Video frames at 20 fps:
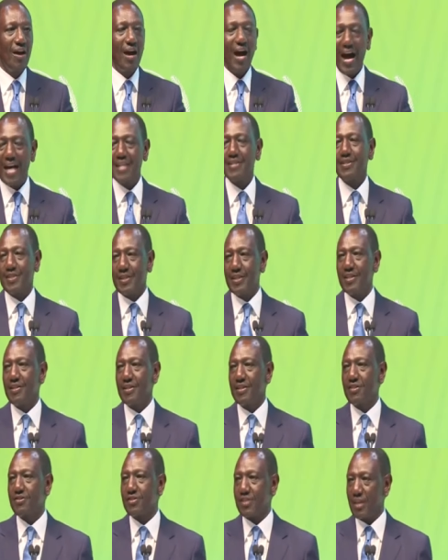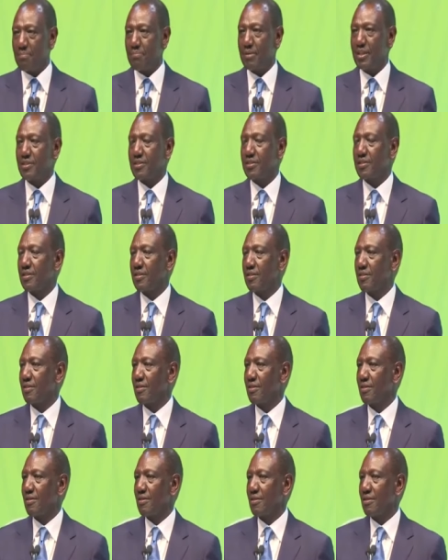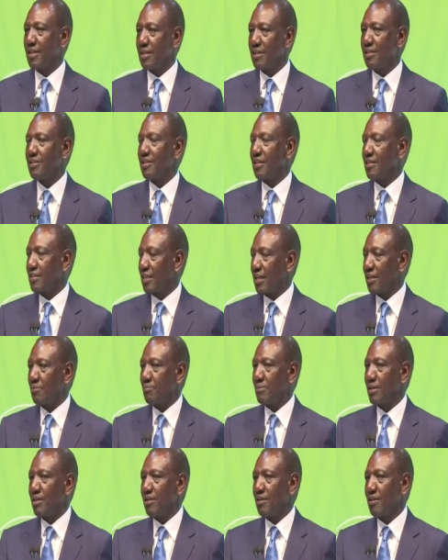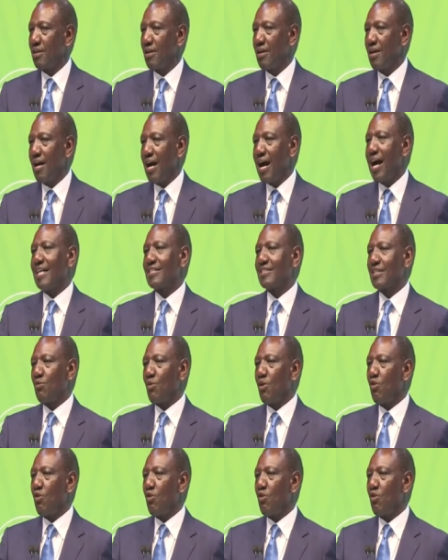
I see this summit, ladies and gentlemen, as our